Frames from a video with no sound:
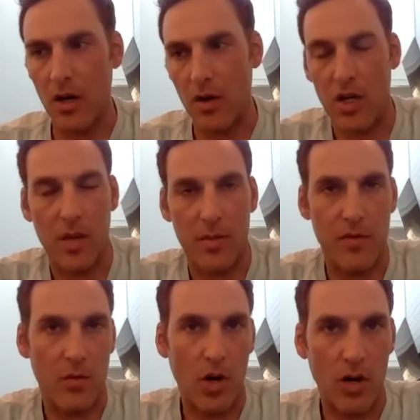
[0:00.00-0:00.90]
or a cup
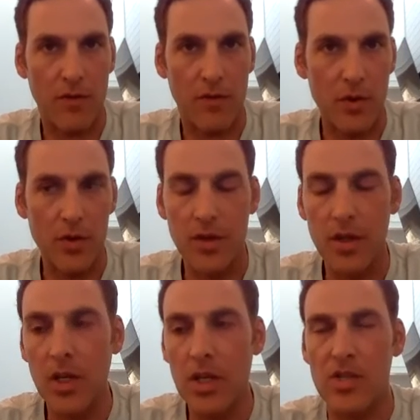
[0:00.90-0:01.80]
of raw fruit.
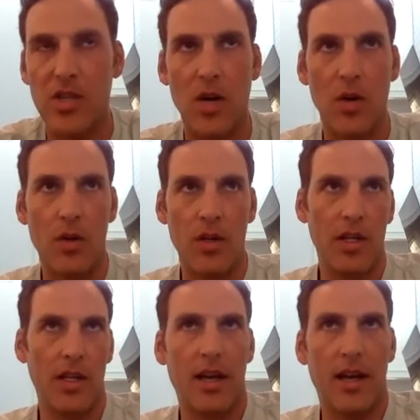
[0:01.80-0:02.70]

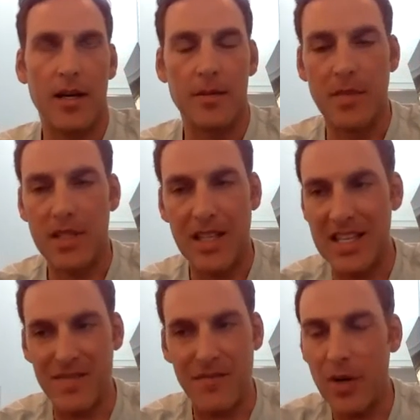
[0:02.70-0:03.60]
So
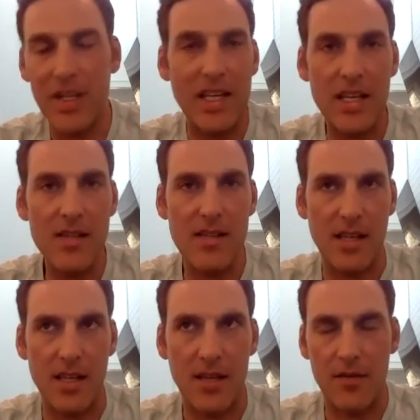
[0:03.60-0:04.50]
it's very
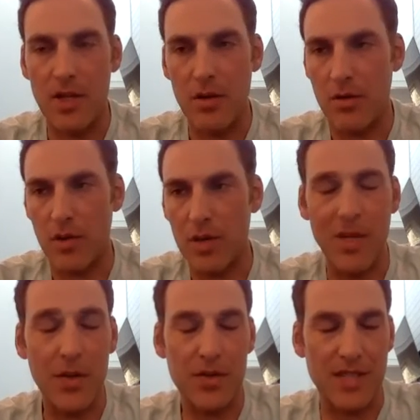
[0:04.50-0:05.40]
easy. If you eat 3
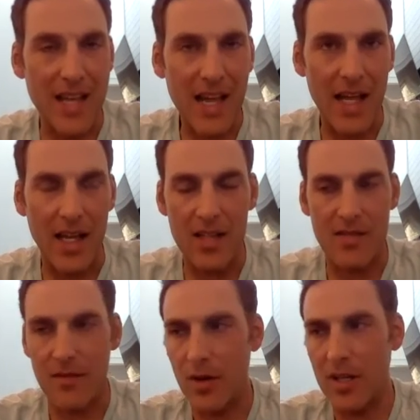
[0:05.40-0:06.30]
meals a day,
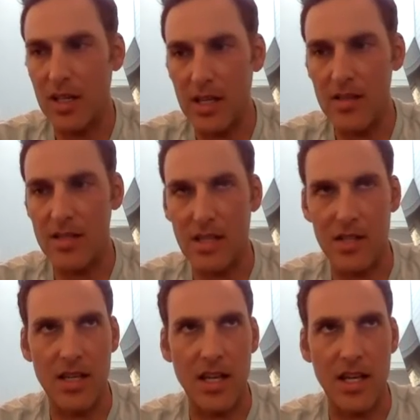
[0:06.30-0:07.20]
it's very easy
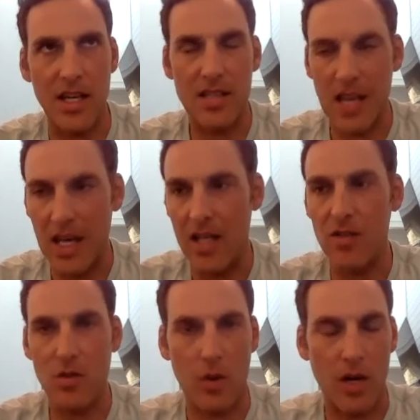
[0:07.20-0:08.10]
to hit
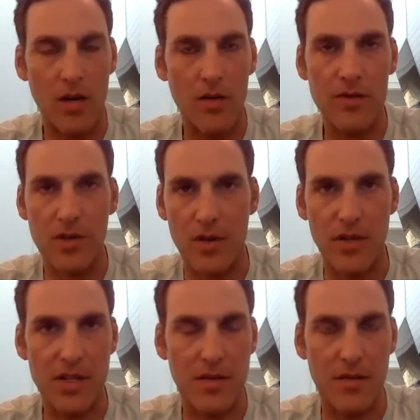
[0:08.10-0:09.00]
10, 12
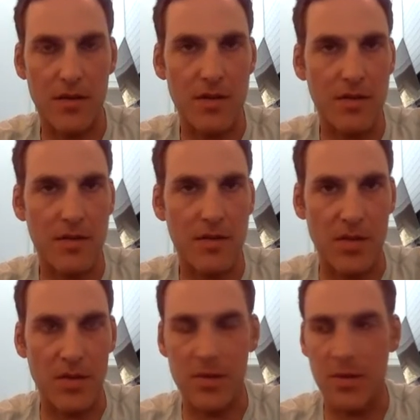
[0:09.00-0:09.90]
servings of fruits and
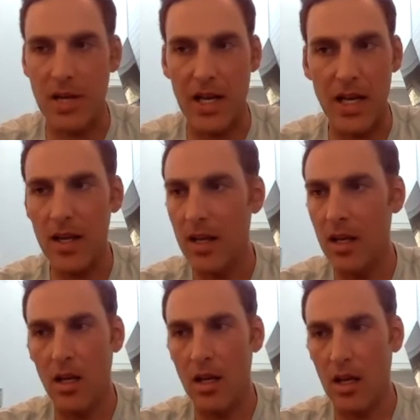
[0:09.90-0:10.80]
vegetables per day
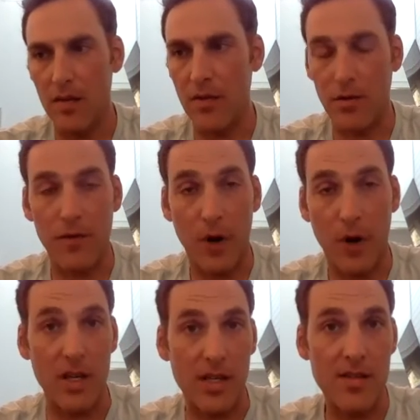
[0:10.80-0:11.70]
if your
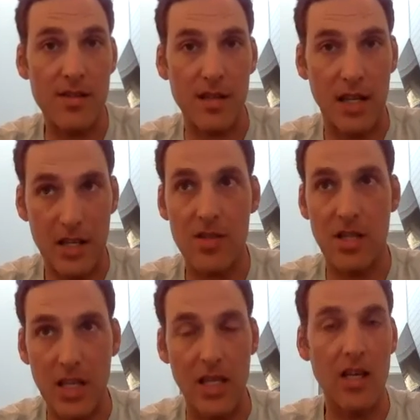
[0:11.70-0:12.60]
focus is
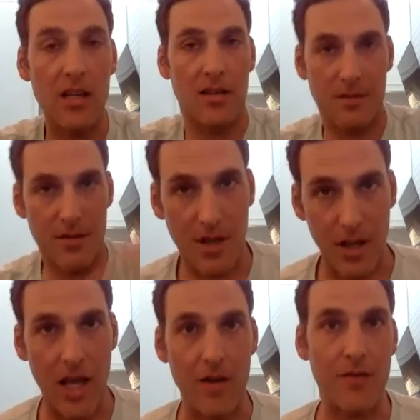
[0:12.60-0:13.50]
to eat
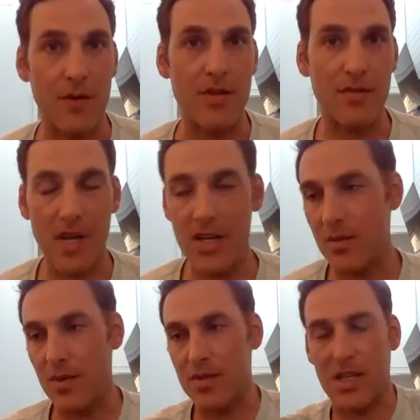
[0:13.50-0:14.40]
a lot of fruits and
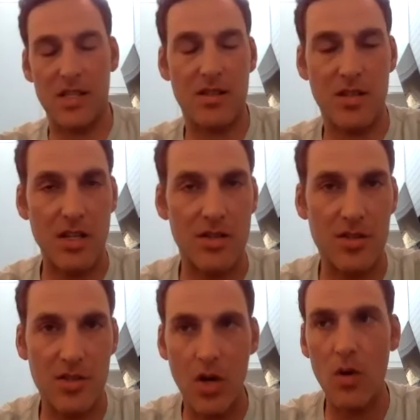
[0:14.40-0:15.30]
vegetables. Like it's
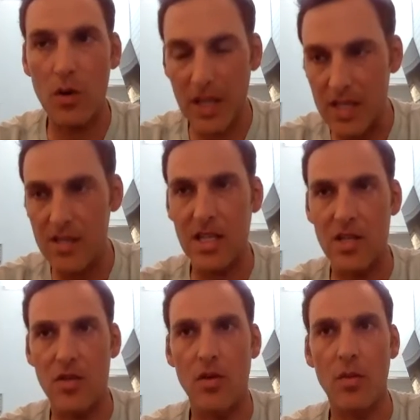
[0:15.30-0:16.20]
so easy
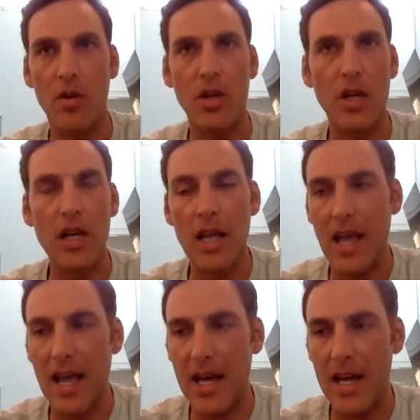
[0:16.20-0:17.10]
and doable.
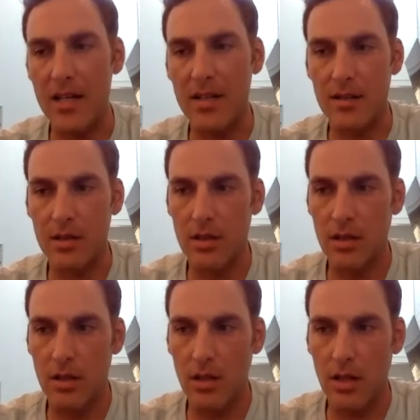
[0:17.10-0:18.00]
And
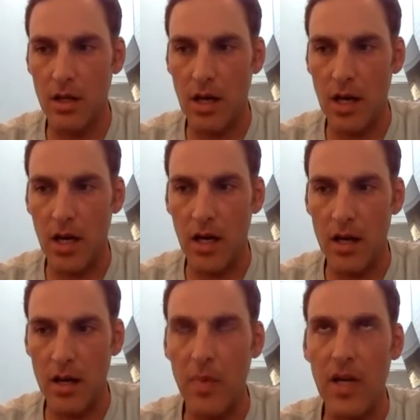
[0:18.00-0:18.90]

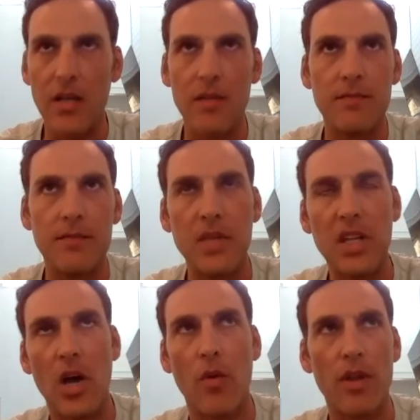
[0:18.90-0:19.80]
but
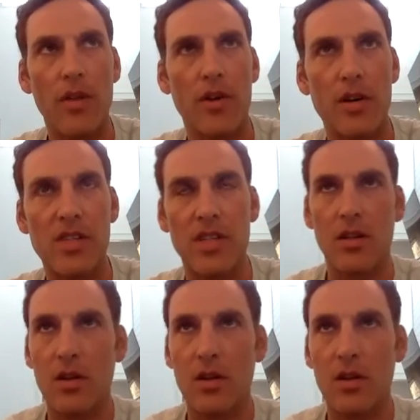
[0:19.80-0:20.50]
there is